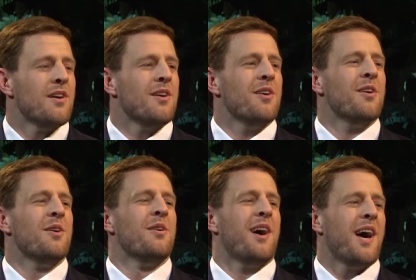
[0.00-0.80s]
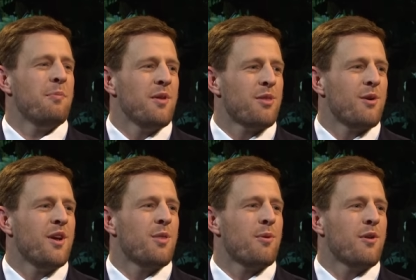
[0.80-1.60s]
Oh, happy
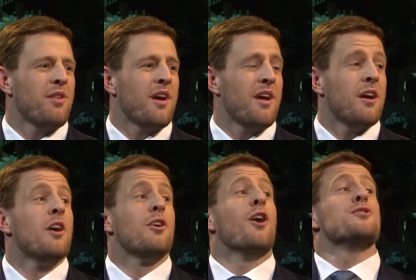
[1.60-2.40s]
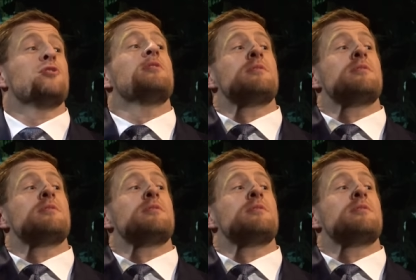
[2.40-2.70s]
30th birthday. Guards.